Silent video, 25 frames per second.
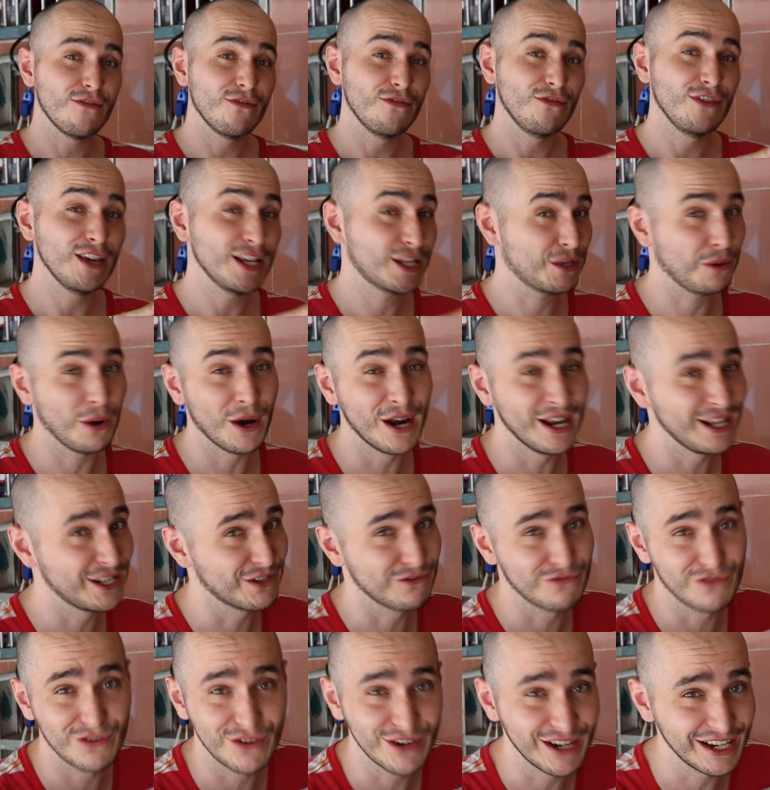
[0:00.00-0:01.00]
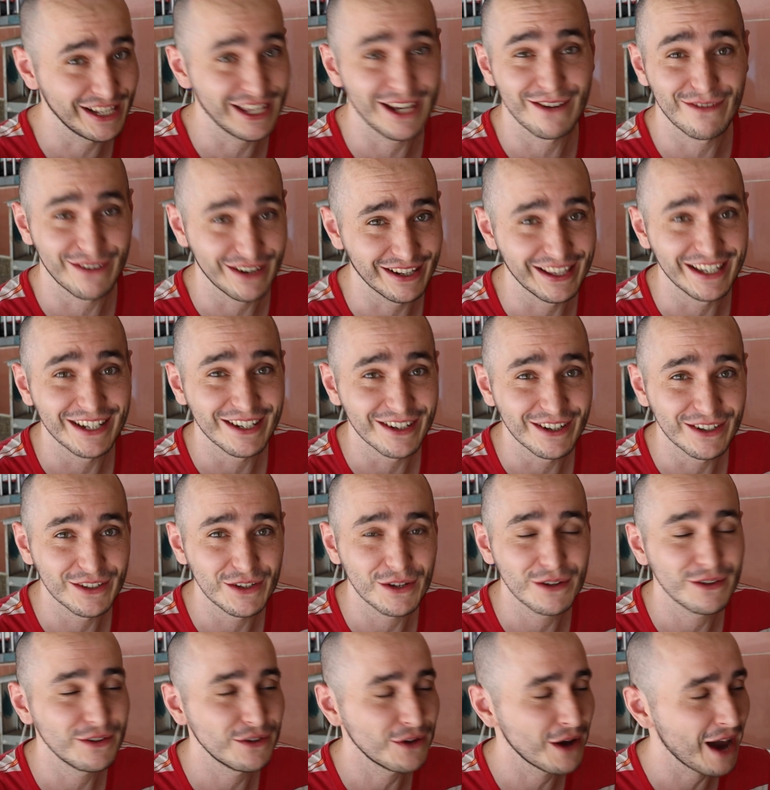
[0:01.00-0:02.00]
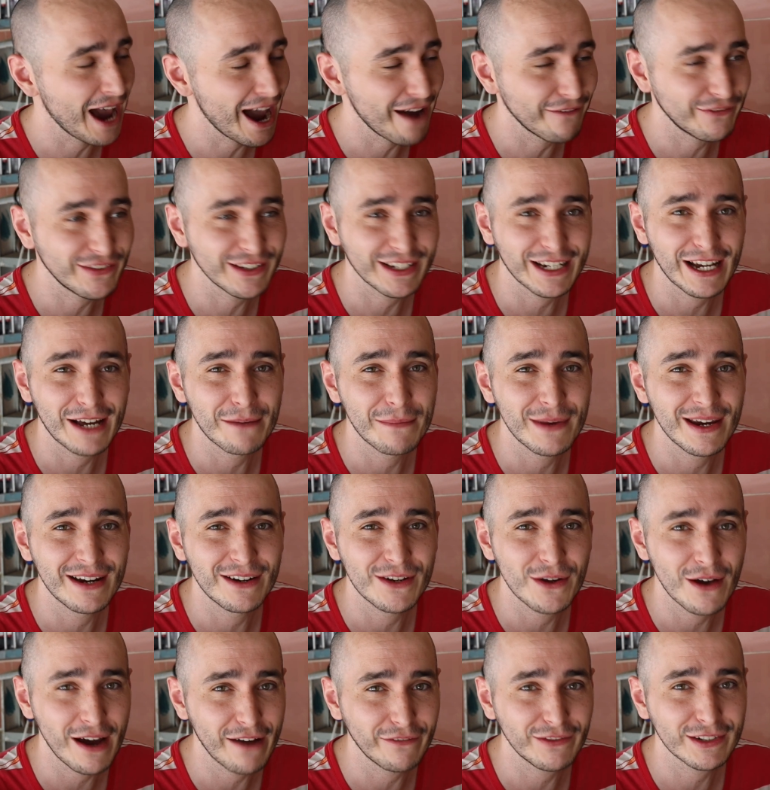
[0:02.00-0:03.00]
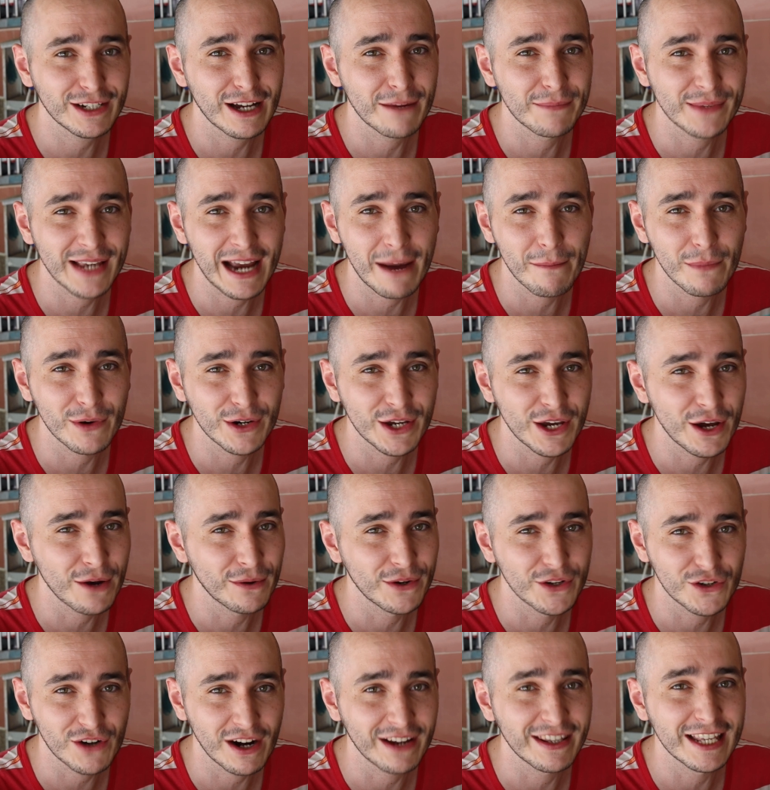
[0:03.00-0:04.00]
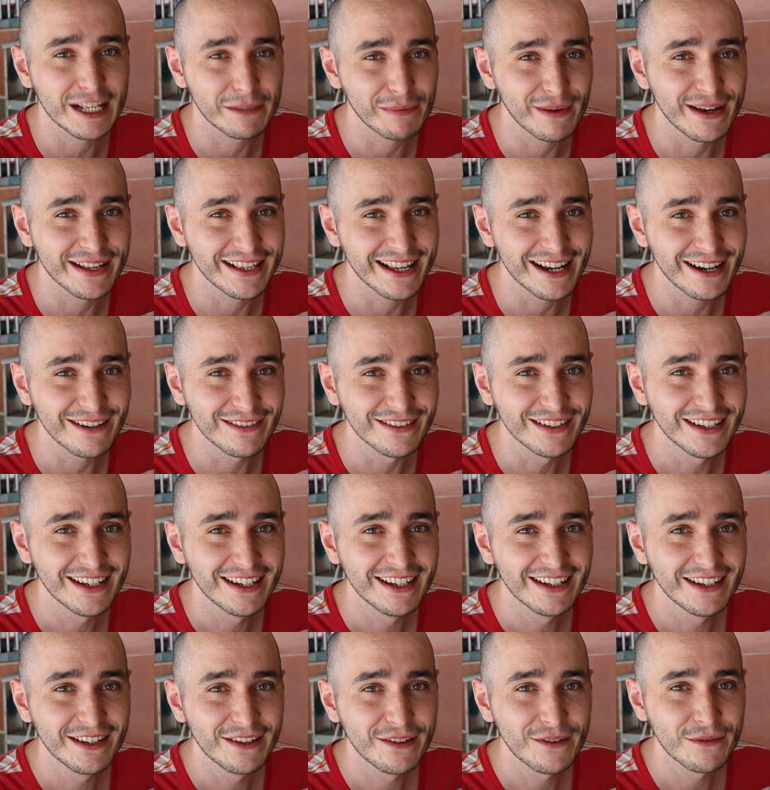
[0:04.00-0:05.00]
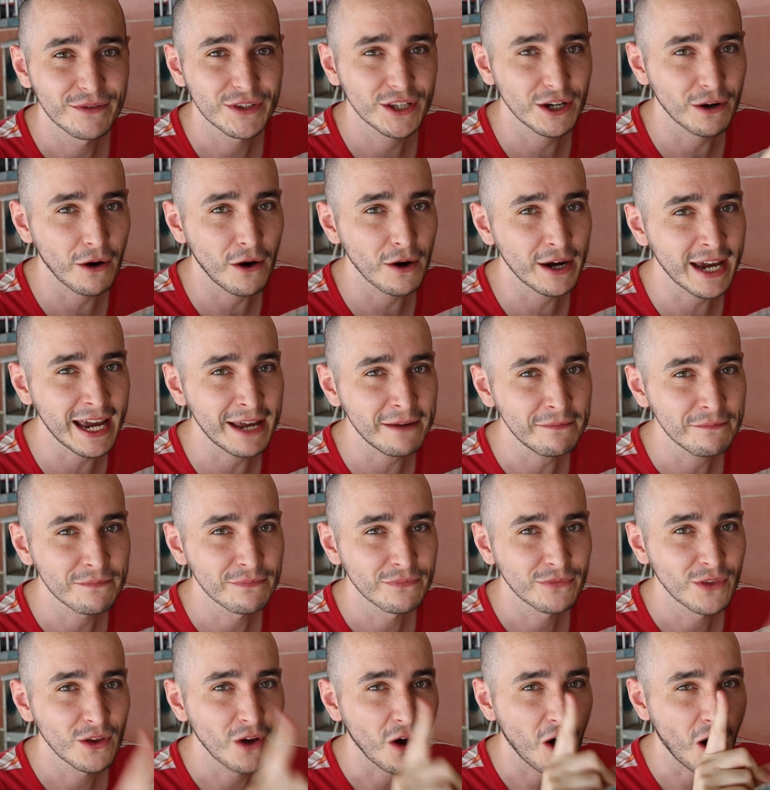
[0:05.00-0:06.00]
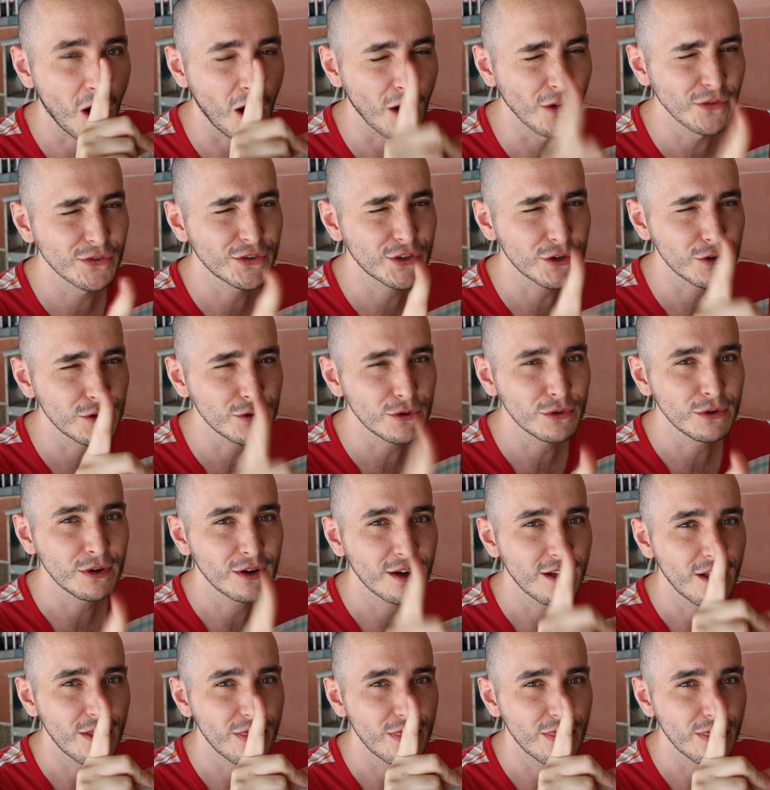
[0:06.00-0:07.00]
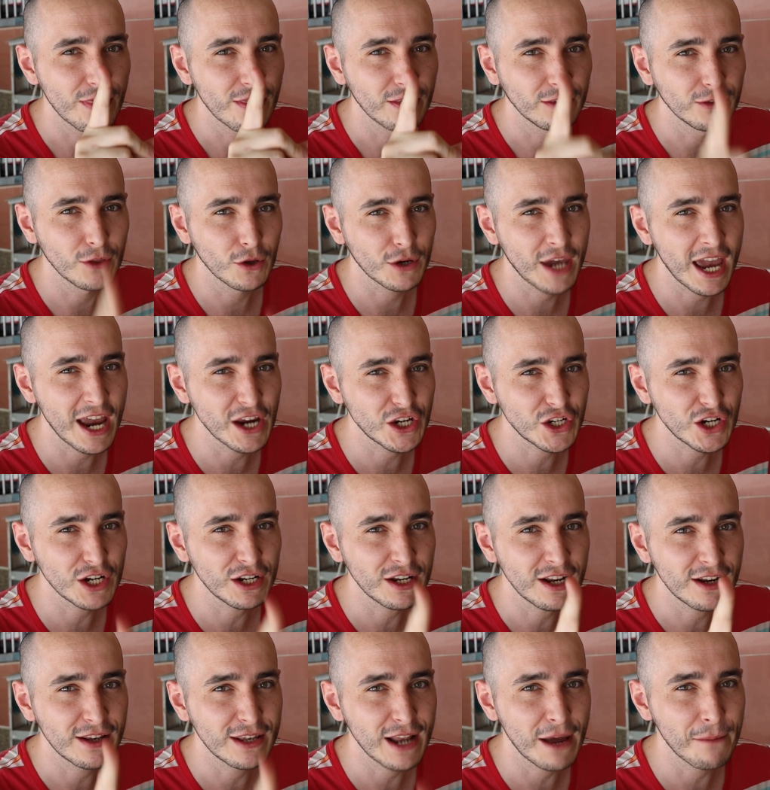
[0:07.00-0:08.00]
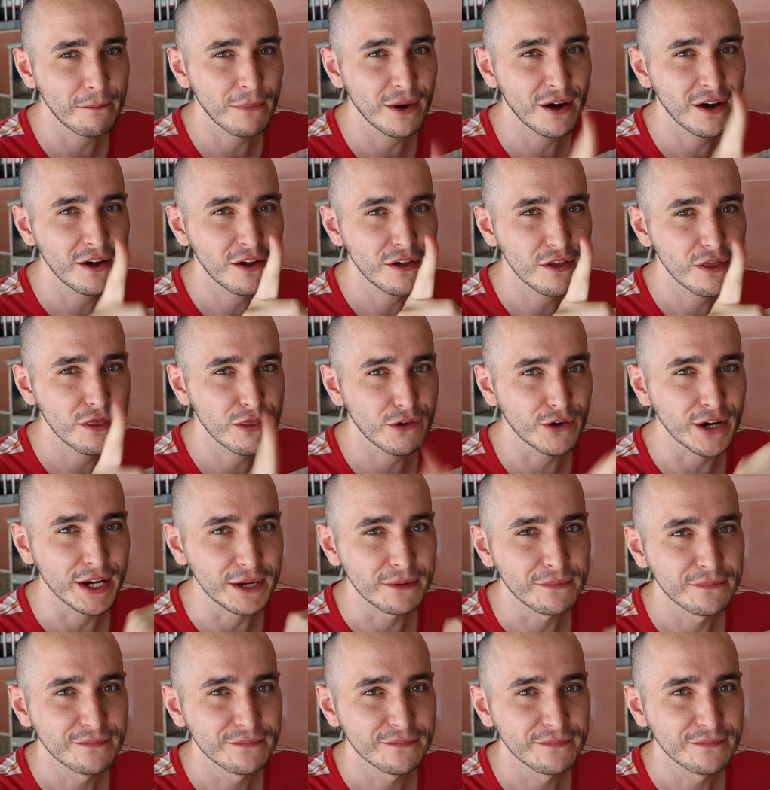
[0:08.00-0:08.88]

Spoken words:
this one is really, really good. You have to come here. You have to come to Ang Mo Kio and try this place out. So, okay, on to location number 3.